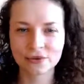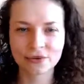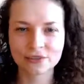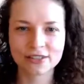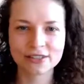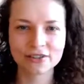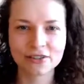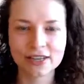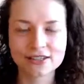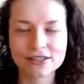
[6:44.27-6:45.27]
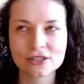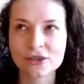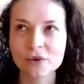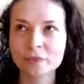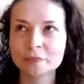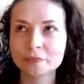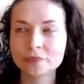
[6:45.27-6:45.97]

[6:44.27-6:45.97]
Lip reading: all of these other things. So